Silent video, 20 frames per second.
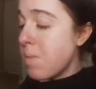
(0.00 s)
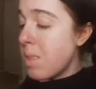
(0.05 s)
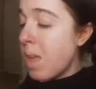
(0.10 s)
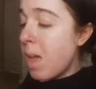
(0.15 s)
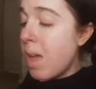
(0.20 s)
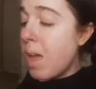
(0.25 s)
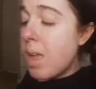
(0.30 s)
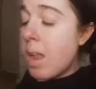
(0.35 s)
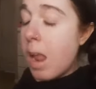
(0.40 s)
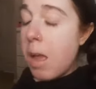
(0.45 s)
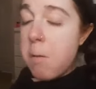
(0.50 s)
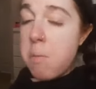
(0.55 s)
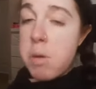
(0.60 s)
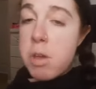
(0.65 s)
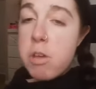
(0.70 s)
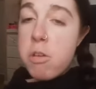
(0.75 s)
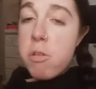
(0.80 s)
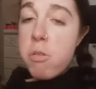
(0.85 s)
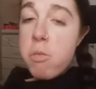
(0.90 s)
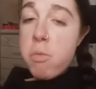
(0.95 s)
And I
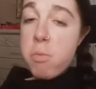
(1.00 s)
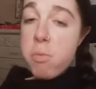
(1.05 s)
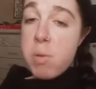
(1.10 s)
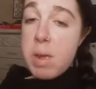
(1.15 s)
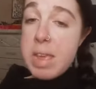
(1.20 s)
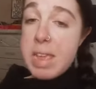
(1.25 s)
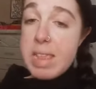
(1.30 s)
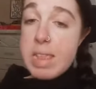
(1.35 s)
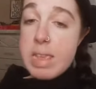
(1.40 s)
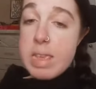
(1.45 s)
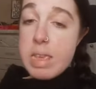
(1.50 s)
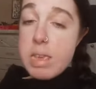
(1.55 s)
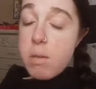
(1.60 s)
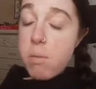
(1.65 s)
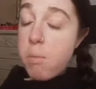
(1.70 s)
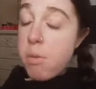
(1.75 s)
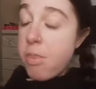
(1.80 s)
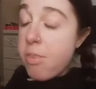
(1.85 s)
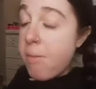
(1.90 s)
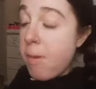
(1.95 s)
went
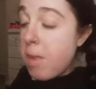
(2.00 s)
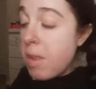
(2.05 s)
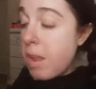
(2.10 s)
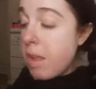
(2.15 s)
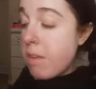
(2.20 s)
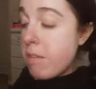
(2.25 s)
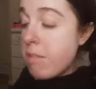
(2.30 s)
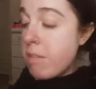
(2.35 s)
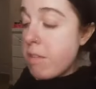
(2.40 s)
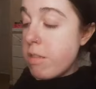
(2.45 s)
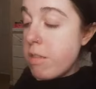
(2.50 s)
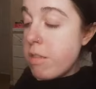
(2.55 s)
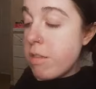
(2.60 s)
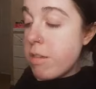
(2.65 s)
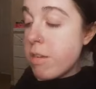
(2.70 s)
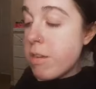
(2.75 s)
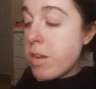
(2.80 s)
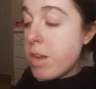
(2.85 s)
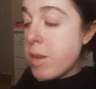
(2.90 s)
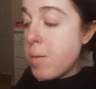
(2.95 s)
crazy with foundation,
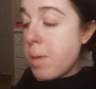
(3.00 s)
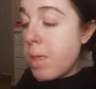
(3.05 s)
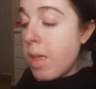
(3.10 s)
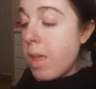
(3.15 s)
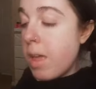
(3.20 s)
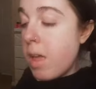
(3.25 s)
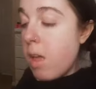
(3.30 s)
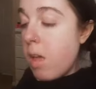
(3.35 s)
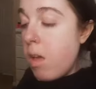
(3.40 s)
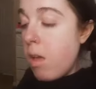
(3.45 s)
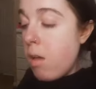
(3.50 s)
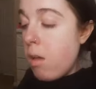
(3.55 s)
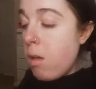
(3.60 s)
so you're gonna be like,